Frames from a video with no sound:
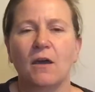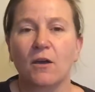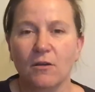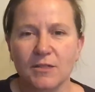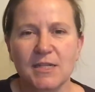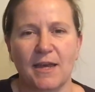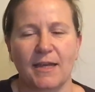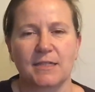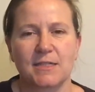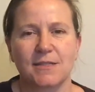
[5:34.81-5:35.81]

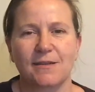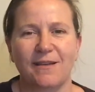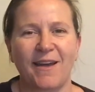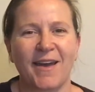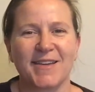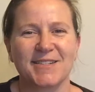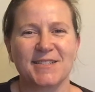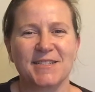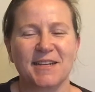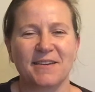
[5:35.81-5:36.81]
Contacts
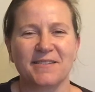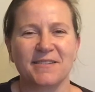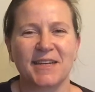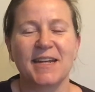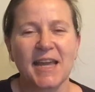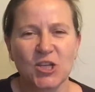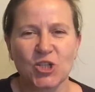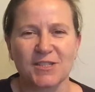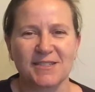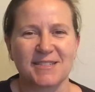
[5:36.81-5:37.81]
and
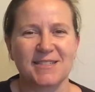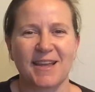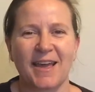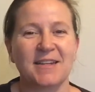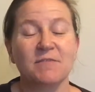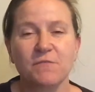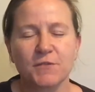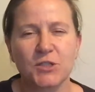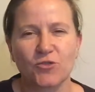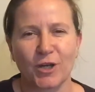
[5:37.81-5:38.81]
connections and
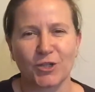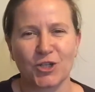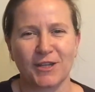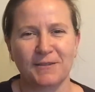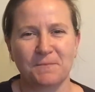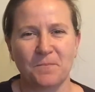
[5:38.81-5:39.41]
infrastructure.